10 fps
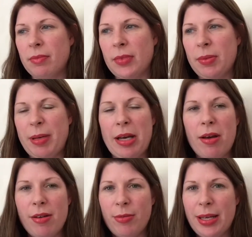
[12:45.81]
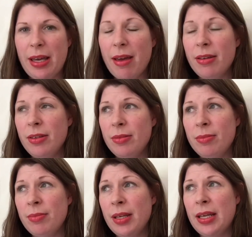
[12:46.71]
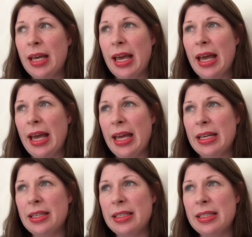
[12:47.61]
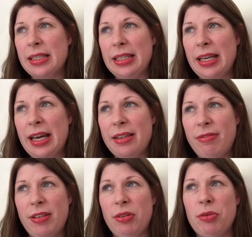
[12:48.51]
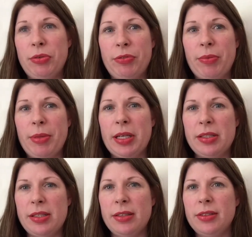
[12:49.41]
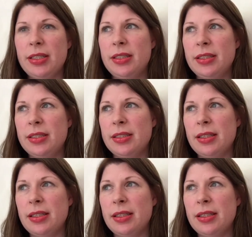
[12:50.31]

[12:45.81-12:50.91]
about halfway home, and suddenly I had a phone call from the consultant